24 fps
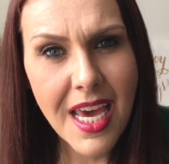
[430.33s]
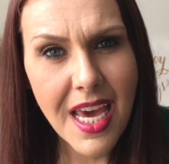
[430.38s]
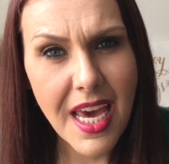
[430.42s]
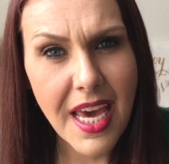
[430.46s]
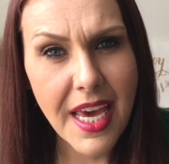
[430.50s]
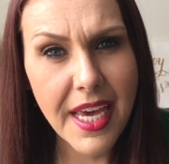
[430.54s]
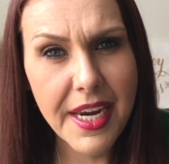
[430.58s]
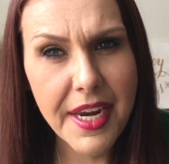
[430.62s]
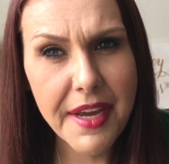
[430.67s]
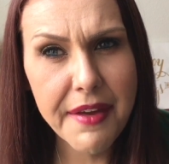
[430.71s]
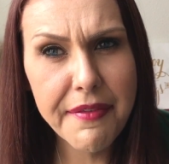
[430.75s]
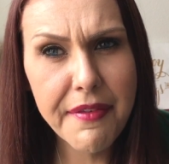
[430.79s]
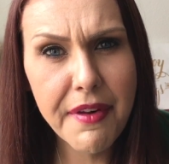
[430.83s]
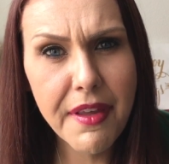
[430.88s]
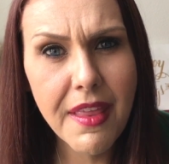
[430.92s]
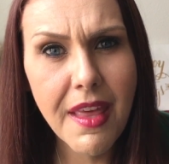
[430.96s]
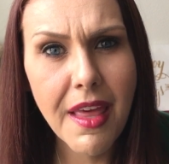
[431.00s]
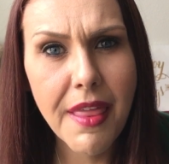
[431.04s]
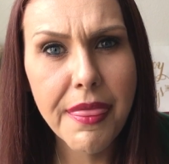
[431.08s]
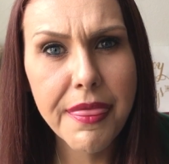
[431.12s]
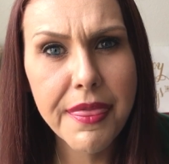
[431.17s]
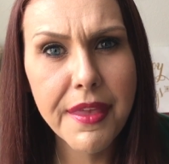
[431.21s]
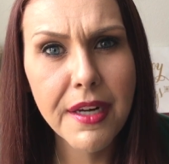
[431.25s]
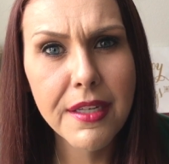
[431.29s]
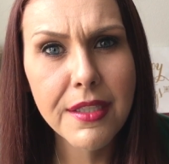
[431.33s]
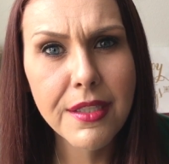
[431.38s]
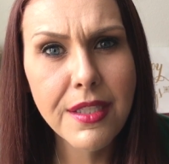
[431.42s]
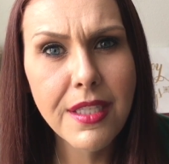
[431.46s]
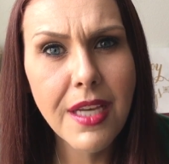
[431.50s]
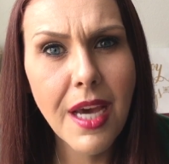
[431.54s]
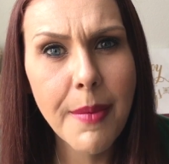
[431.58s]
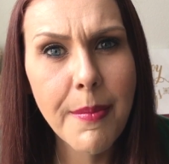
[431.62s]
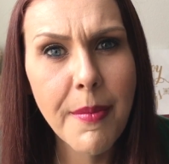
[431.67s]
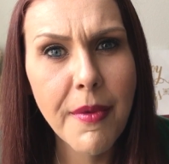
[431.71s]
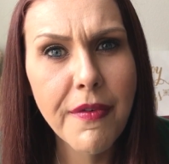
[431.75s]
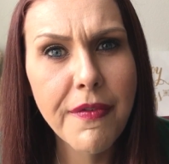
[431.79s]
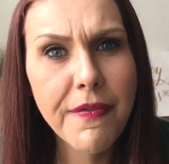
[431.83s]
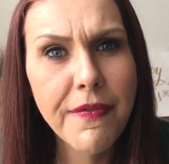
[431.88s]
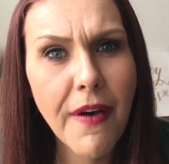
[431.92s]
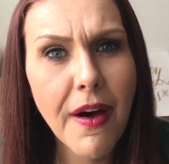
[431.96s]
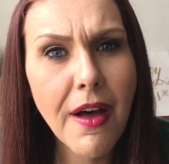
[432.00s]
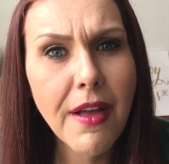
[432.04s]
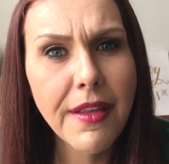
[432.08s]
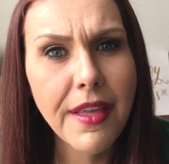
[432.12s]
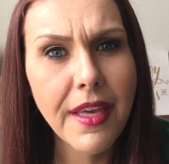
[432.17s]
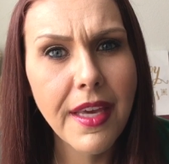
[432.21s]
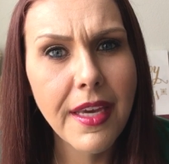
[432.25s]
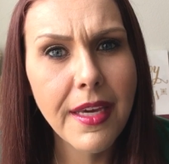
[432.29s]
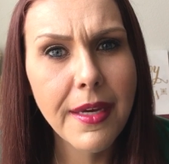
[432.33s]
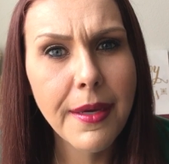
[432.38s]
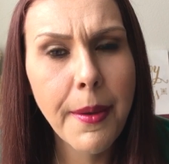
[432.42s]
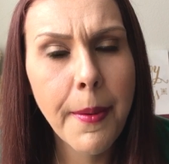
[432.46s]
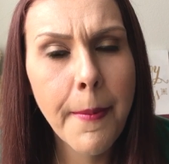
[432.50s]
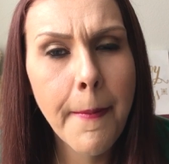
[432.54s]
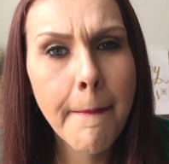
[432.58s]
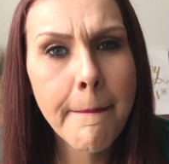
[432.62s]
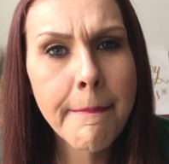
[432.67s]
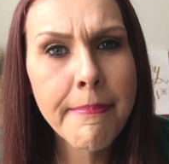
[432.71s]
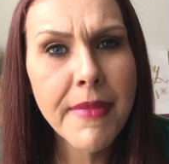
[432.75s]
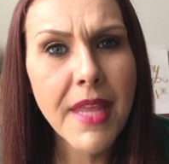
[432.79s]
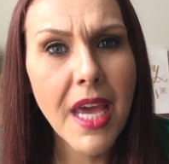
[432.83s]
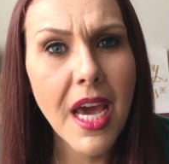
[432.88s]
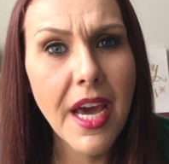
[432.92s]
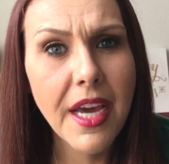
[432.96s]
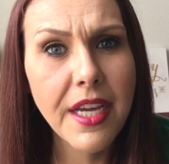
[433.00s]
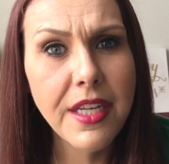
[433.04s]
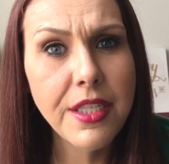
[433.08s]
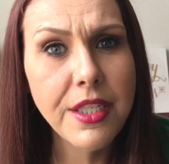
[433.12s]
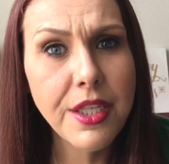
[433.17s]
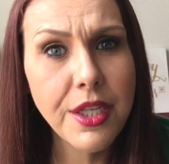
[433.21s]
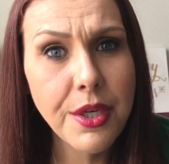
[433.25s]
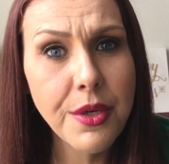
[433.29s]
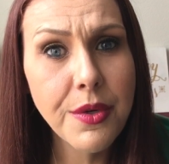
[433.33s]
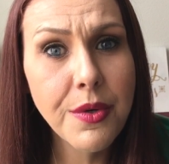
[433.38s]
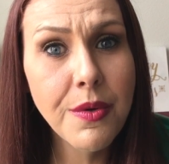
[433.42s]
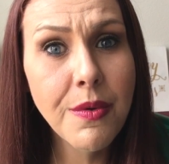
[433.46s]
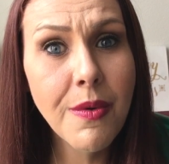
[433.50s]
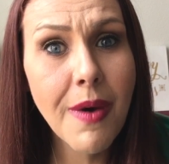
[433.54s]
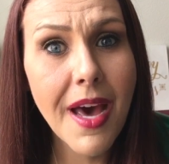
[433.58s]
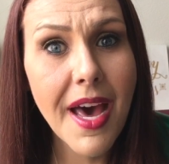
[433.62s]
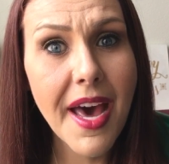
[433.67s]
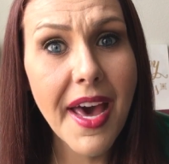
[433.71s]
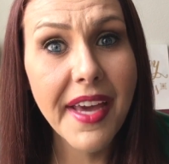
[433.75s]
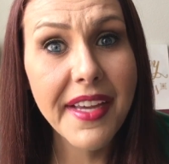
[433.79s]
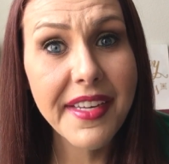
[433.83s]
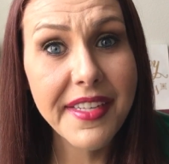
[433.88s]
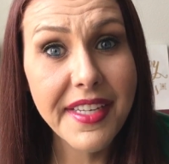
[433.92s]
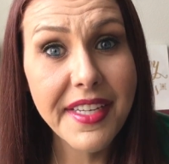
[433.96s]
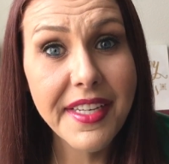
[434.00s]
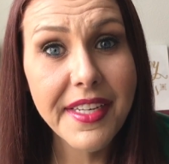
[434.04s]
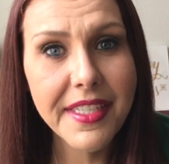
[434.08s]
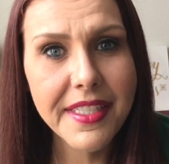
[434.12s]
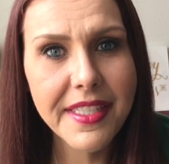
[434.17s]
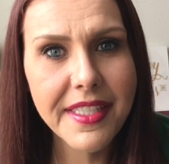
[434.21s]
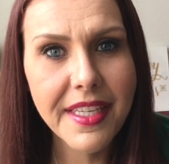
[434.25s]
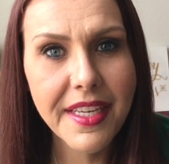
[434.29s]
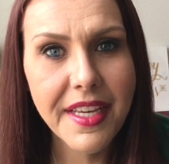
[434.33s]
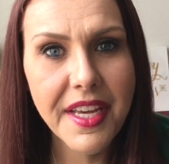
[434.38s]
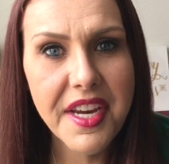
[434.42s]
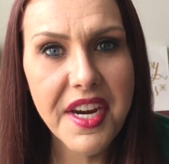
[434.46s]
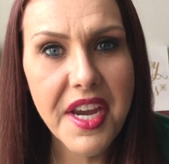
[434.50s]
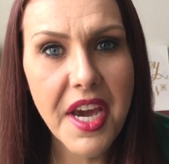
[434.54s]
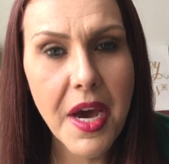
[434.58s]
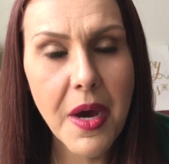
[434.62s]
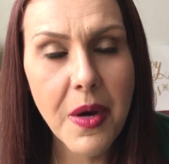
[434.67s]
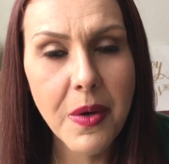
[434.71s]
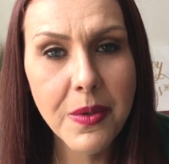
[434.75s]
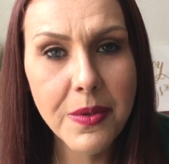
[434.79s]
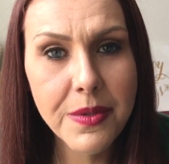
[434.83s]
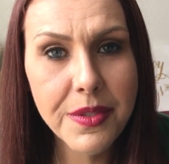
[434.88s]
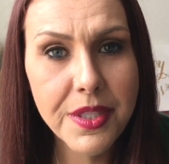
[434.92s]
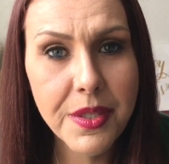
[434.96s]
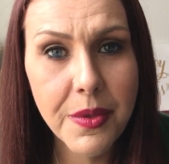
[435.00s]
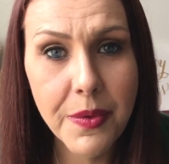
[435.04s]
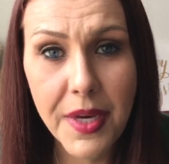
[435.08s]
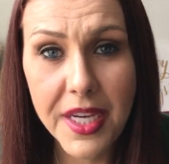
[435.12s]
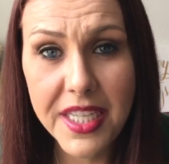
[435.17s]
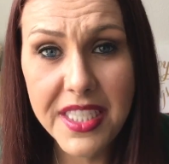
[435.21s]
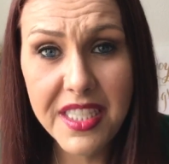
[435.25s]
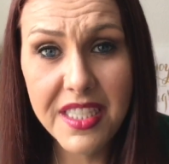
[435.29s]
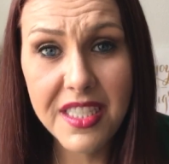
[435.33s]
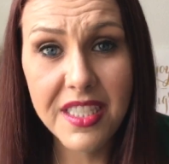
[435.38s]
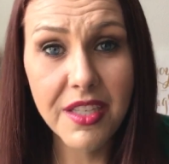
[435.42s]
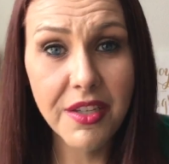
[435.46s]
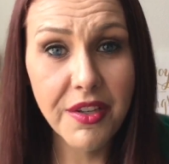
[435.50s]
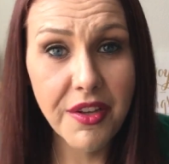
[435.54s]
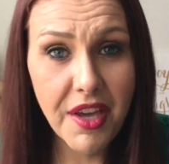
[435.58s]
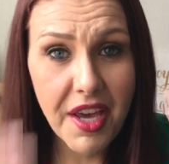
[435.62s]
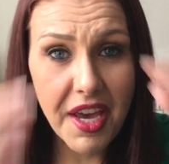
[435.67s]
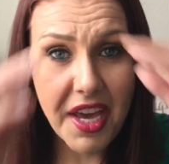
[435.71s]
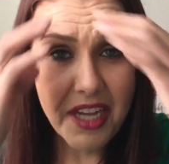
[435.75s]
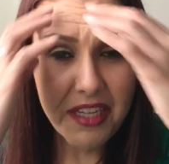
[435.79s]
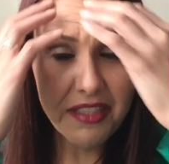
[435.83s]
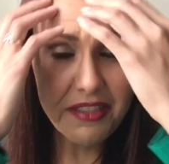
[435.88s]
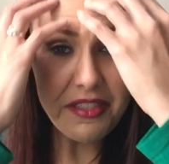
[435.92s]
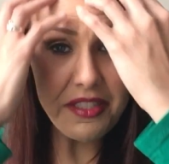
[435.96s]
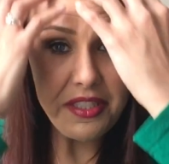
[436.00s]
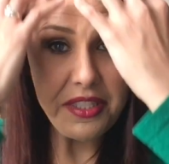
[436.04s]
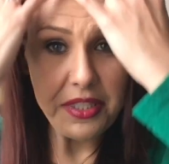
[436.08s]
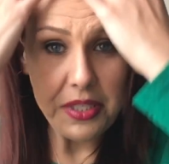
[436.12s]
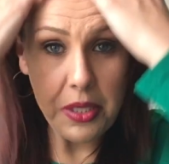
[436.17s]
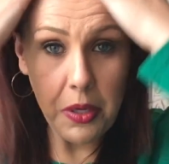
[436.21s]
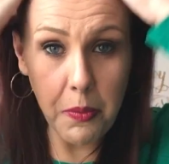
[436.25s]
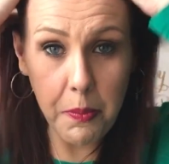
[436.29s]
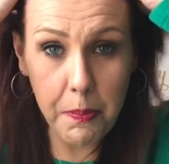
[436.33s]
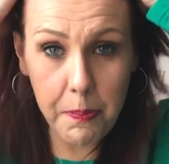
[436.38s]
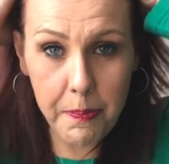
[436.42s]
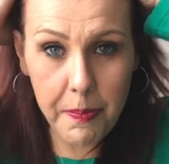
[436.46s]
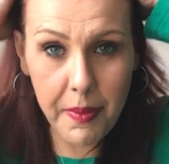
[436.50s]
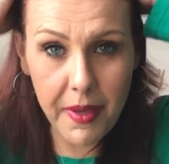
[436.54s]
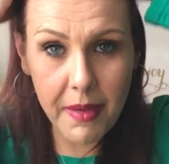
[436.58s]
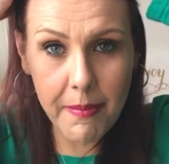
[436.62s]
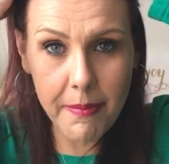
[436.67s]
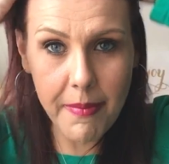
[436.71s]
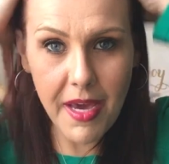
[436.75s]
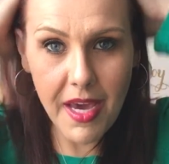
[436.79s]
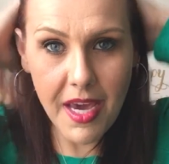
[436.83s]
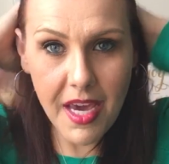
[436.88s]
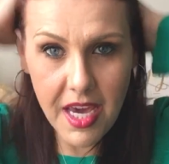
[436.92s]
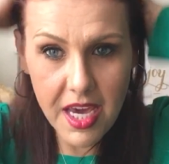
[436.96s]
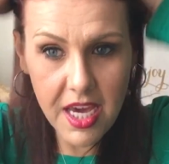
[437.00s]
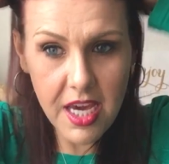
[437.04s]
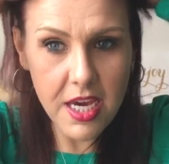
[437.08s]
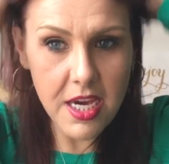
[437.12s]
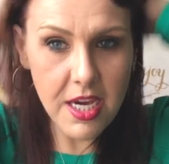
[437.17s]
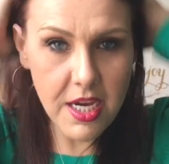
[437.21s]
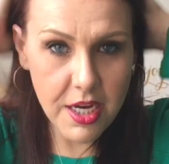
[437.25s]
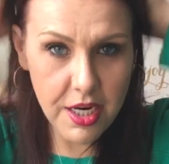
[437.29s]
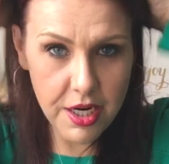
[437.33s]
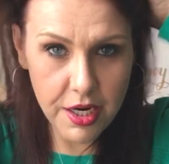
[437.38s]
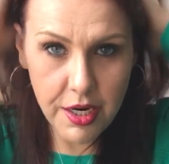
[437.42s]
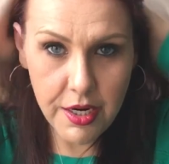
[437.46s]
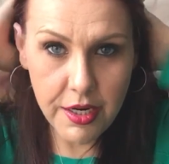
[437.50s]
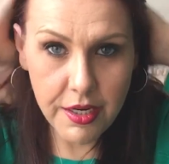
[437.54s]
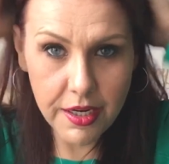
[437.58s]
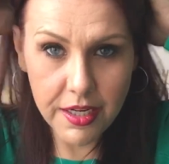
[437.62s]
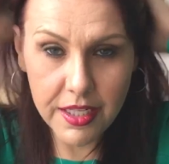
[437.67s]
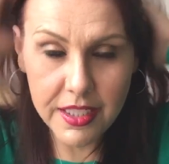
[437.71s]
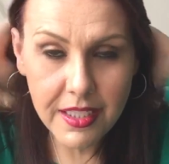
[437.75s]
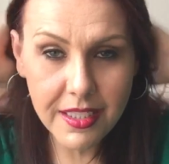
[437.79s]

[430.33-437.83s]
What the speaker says: And after that third time of falling, I knew I needed to get out. So I still had soap in my hair.